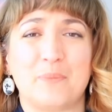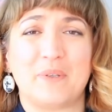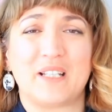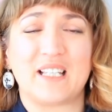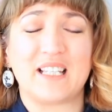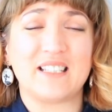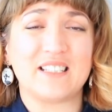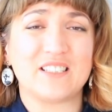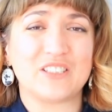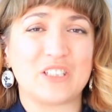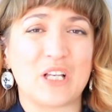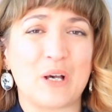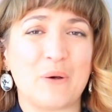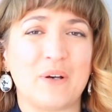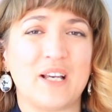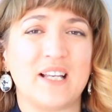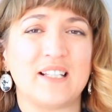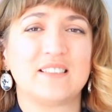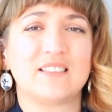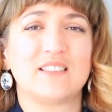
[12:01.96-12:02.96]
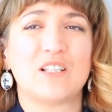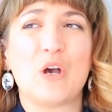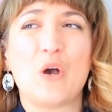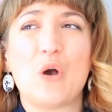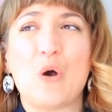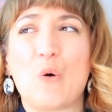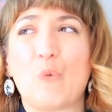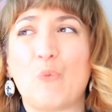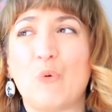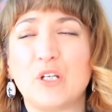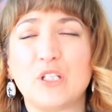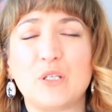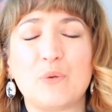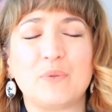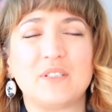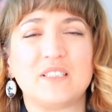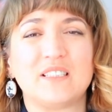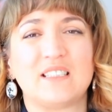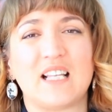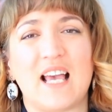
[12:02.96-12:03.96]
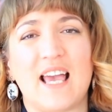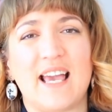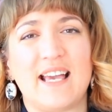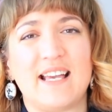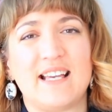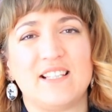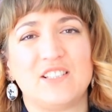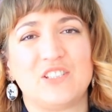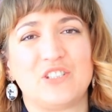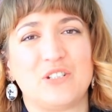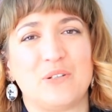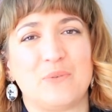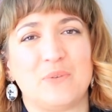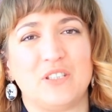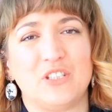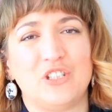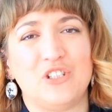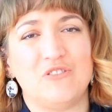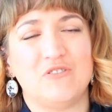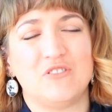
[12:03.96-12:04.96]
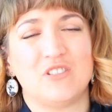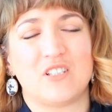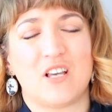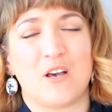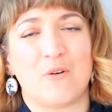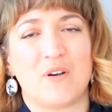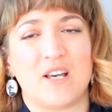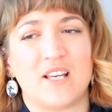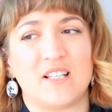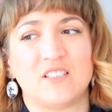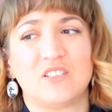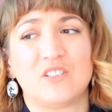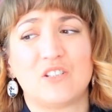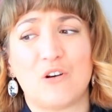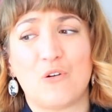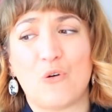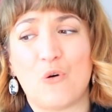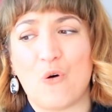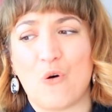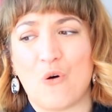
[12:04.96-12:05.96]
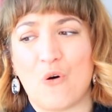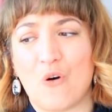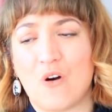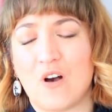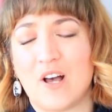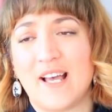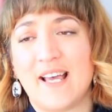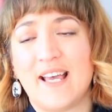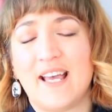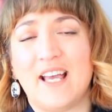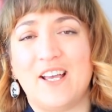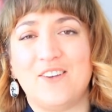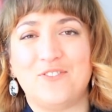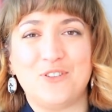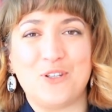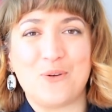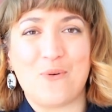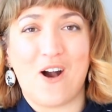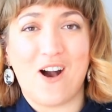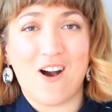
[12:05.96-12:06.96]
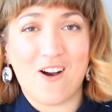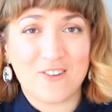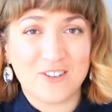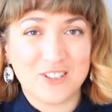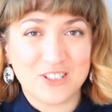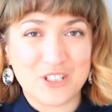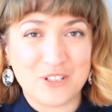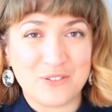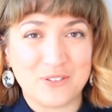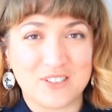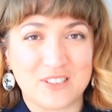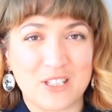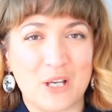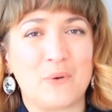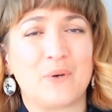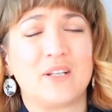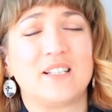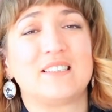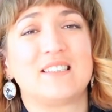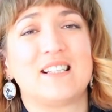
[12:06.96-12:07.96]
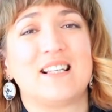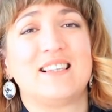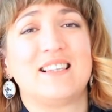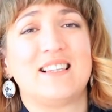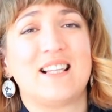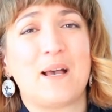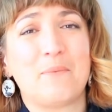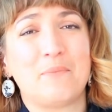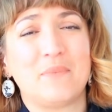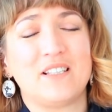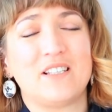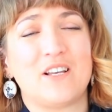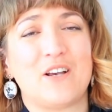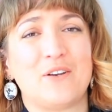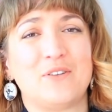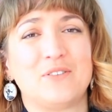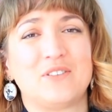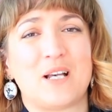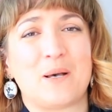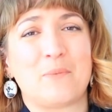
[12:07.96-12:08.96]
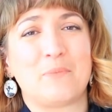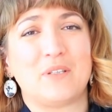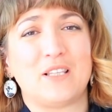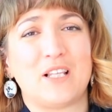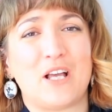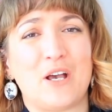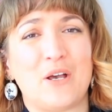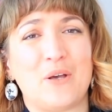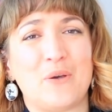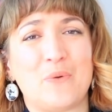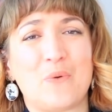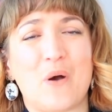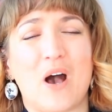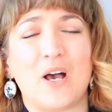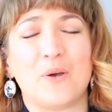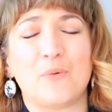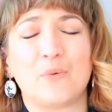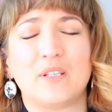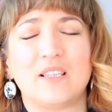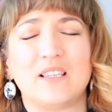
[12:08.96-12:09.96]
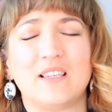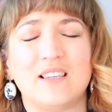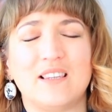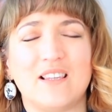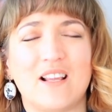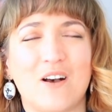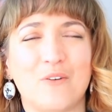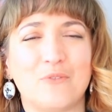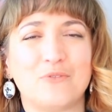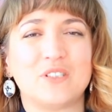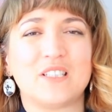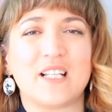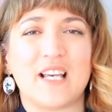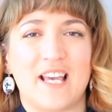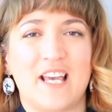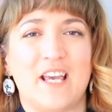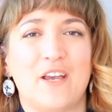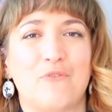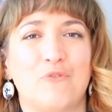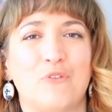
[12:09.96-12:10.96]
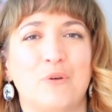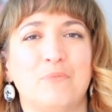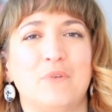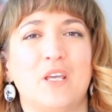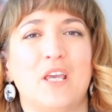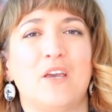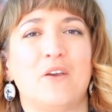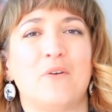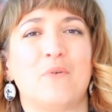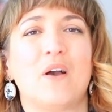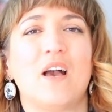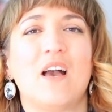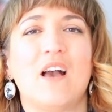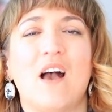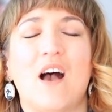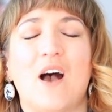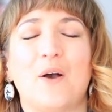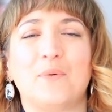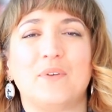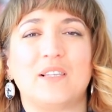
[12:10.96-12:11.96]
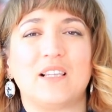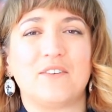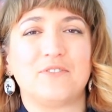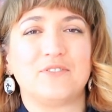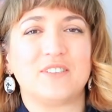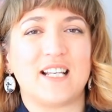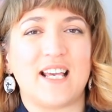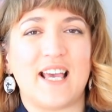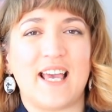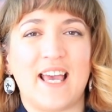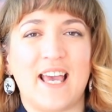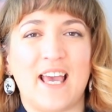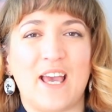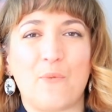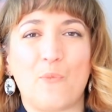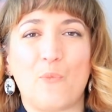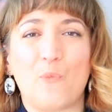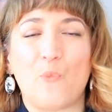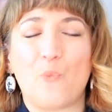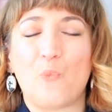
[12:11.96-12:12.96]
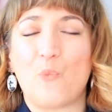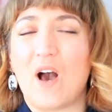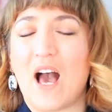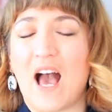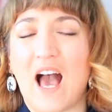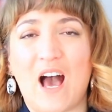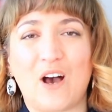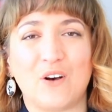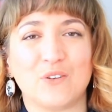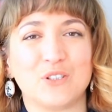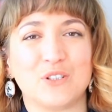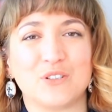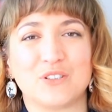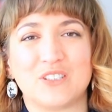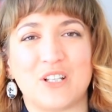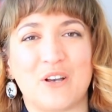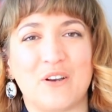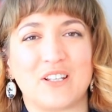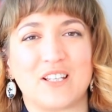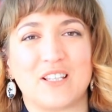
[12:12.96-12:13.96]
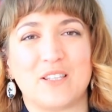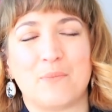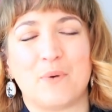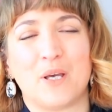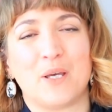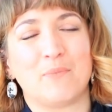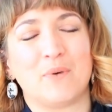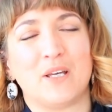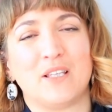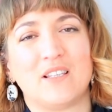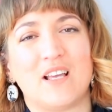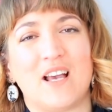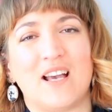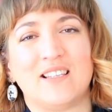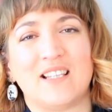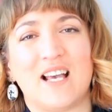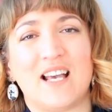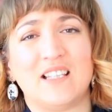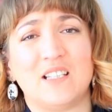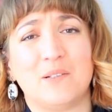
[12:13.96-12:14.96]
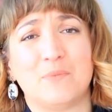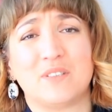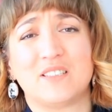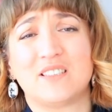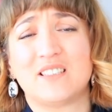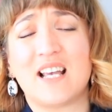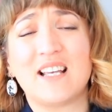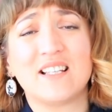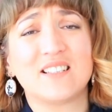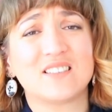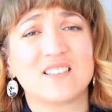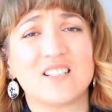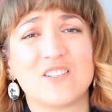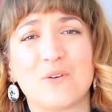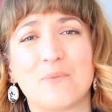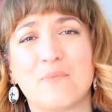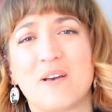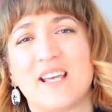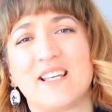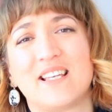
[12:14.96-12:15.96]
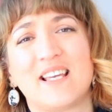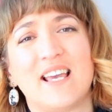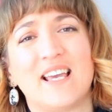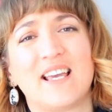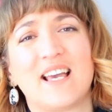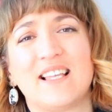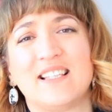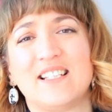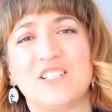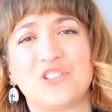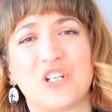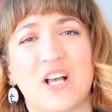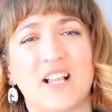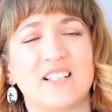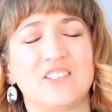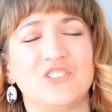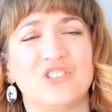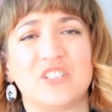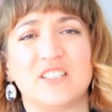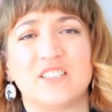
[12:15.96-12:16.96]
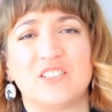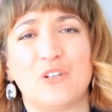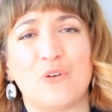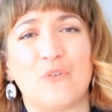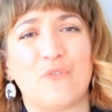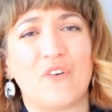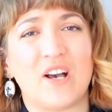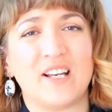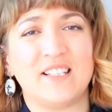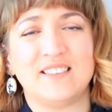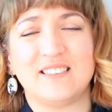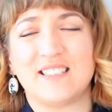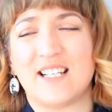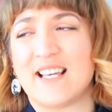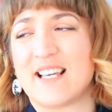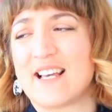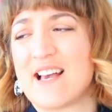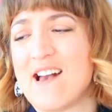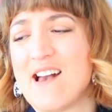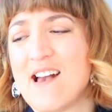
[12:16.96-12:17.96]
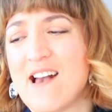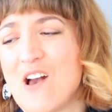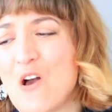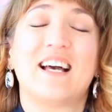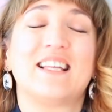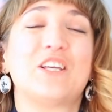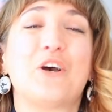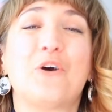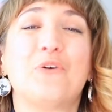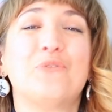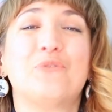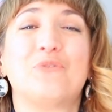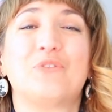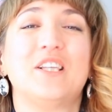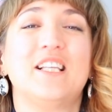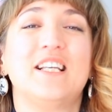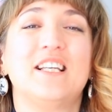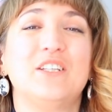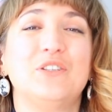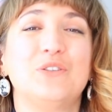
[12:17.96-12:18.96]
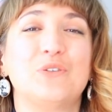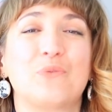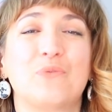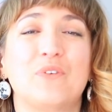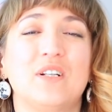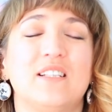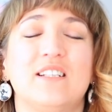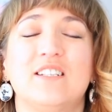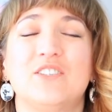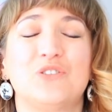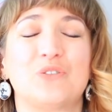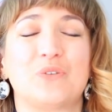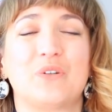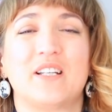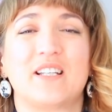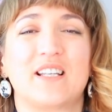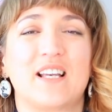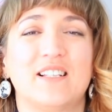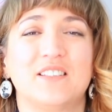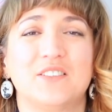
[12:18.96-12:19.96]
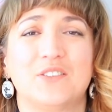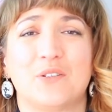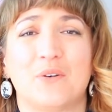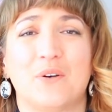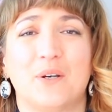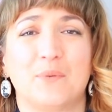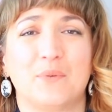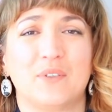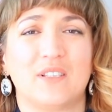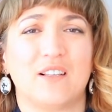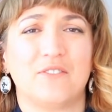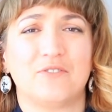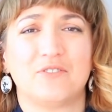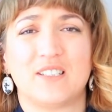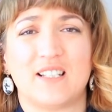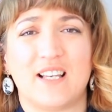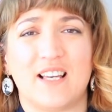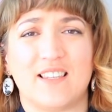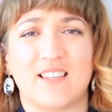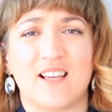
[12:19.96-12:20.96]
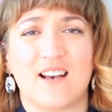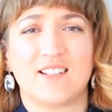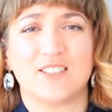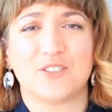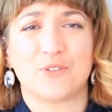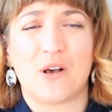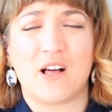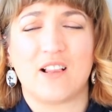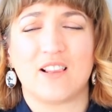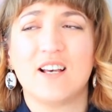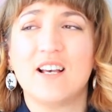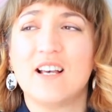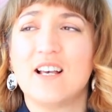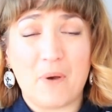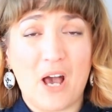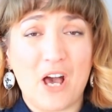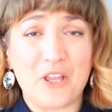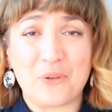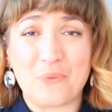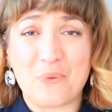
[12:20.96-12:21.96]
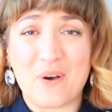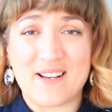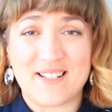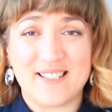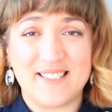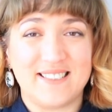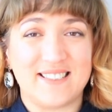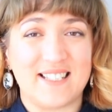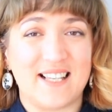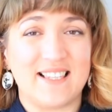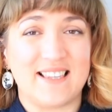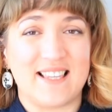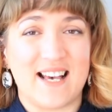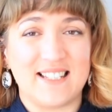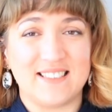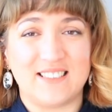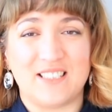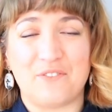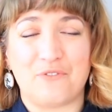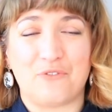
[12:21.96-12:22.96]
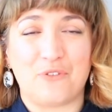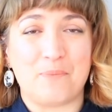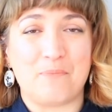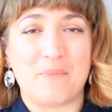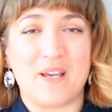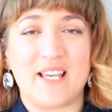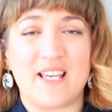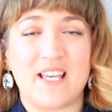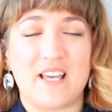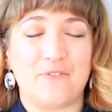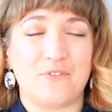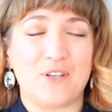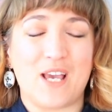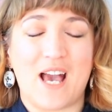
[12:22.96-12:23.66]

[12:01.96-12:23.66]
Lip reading: a beginner sewist, what you would say to a new sewist, or if you are a new sewist, let me know down below. I would love to hear from you. I would love to hear how you're sewing at the moment and any mistakes that you're making, any challenges you're finding, and hopefully you're really enjoying it, so I would love to hear that as well. But otherwise, that's it from me. If